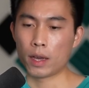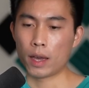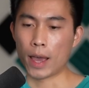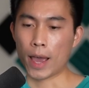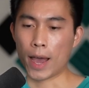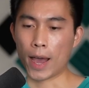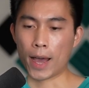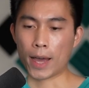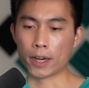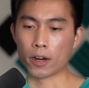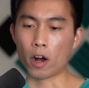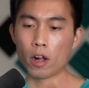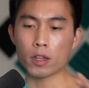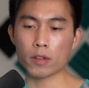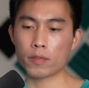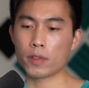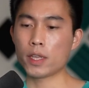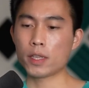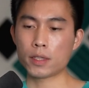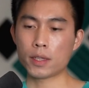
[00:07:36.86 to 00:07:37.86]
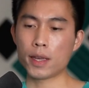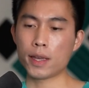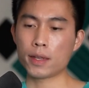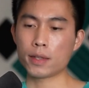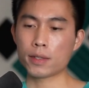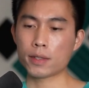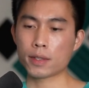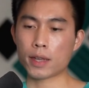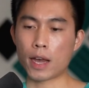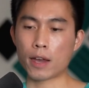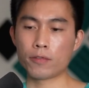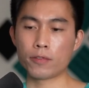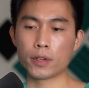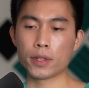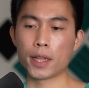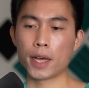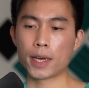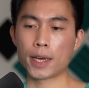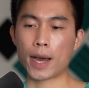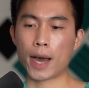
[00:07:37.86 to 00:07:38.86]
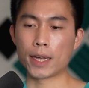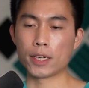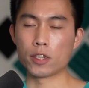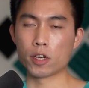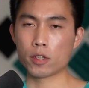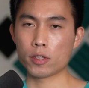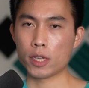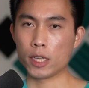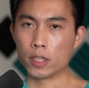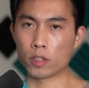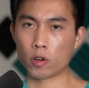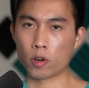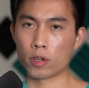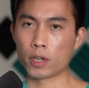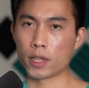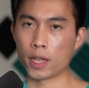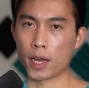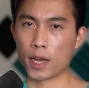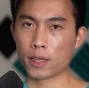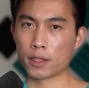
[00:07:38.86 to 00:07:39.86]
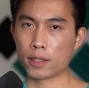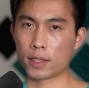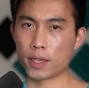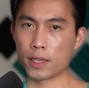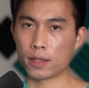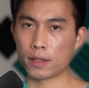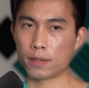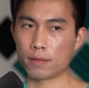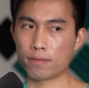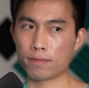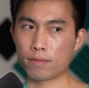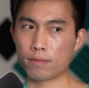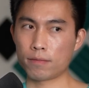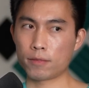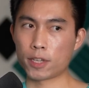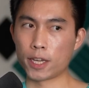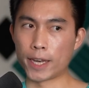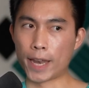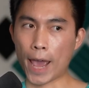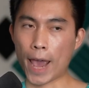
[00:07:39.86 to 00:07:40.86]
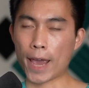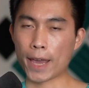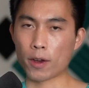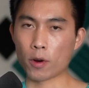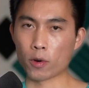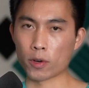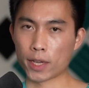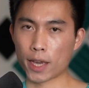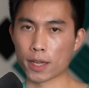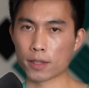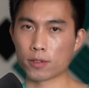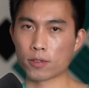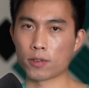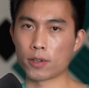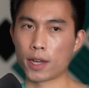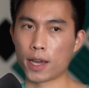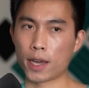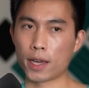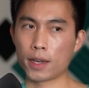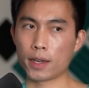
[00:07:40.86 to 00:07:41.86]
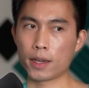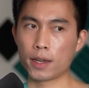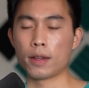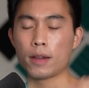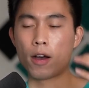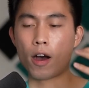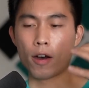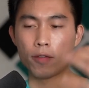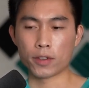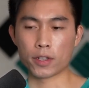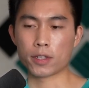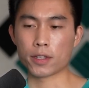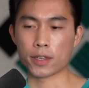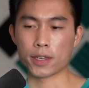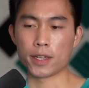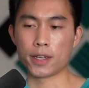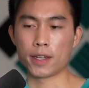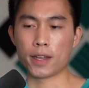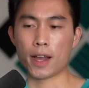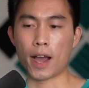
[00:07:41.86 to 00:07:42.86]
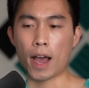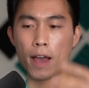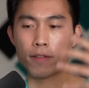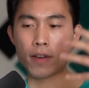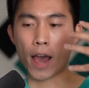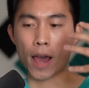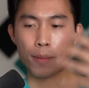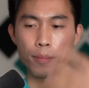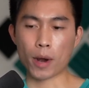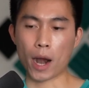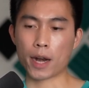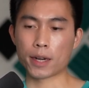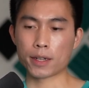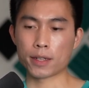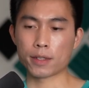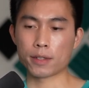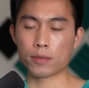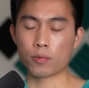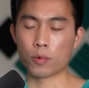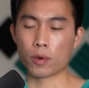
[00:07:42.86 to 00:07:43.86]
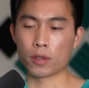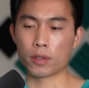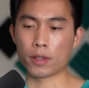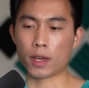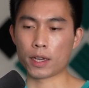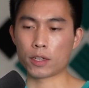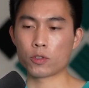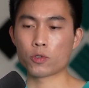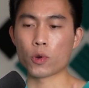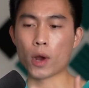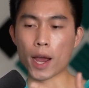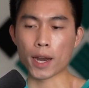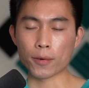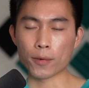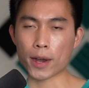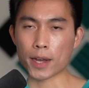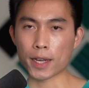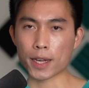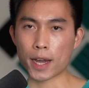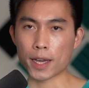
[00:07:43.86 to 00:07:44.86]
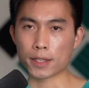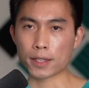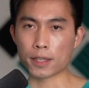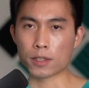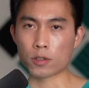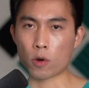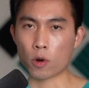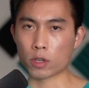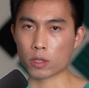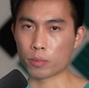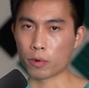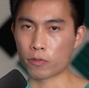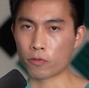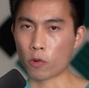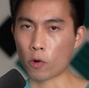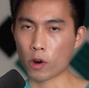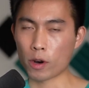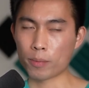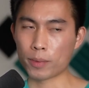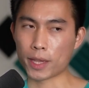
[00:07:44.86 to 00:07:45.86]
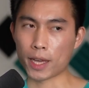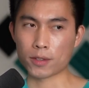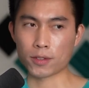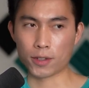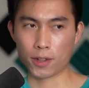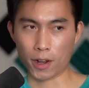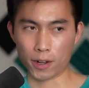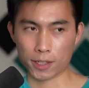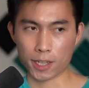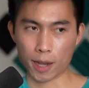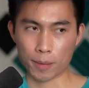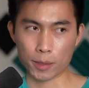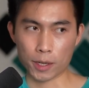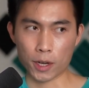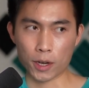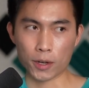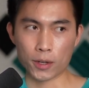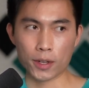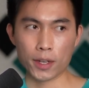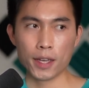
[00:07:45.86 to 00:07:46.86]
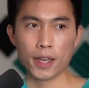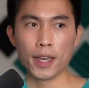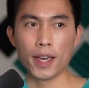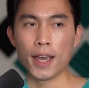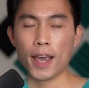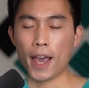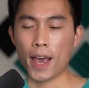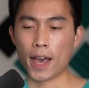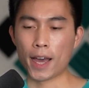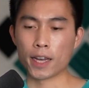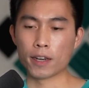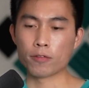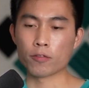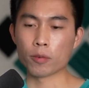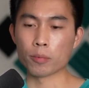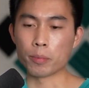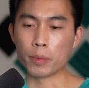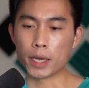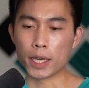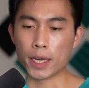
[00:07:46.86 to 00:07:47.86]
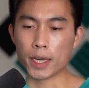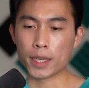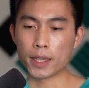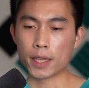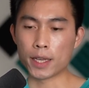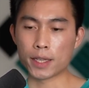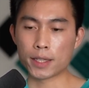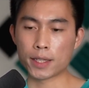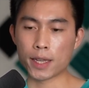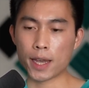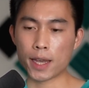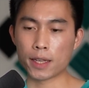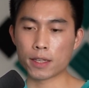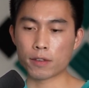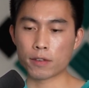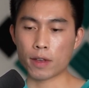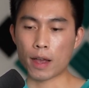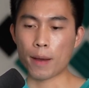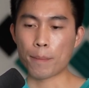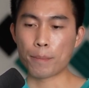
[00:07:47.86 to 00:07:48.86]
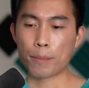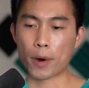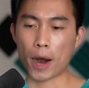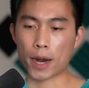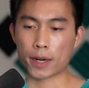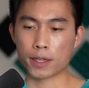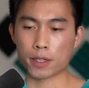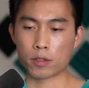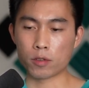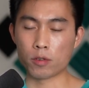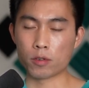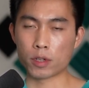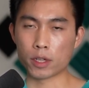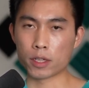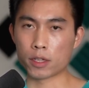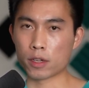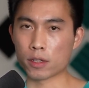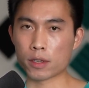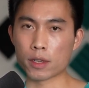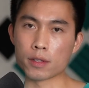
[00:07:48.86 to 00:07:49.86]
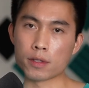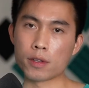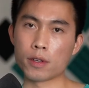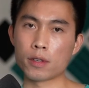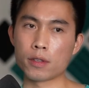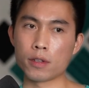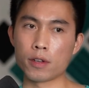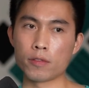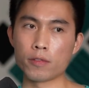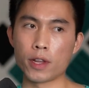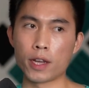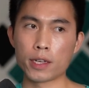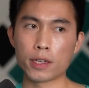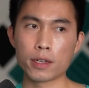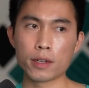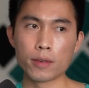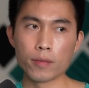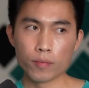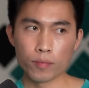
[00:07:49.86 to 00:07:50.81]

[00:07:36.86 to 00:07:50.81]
And all of these things, I feel like I just internalized today or yesterday. Obviously, I've had practice with like trying to recognize these chords before, but that's a long time ago. And for me these days, practice usually just consists of like